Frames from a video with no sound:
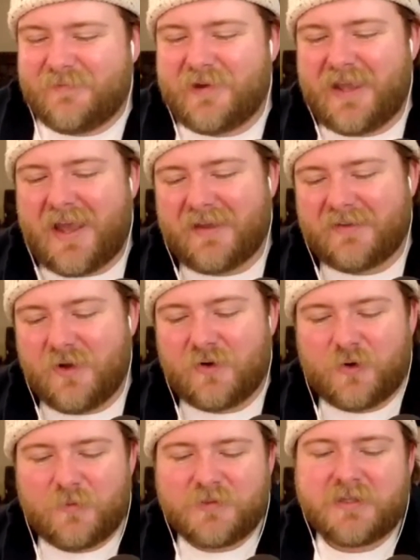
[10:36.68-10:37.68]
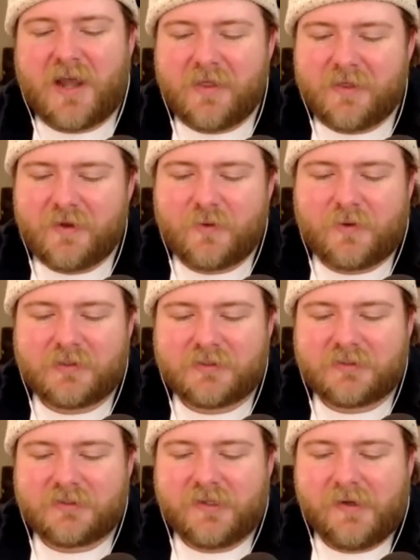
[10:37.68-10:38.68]
But yeah, the groups I think it
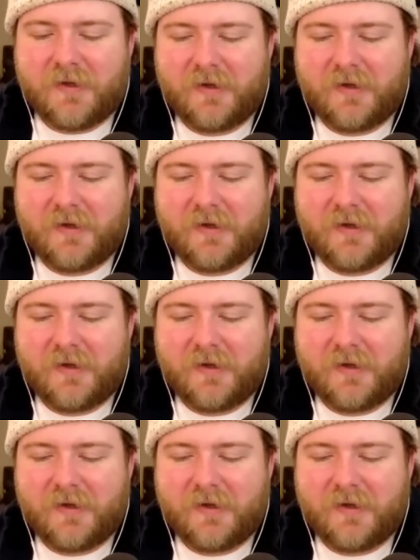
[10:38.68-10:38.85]
was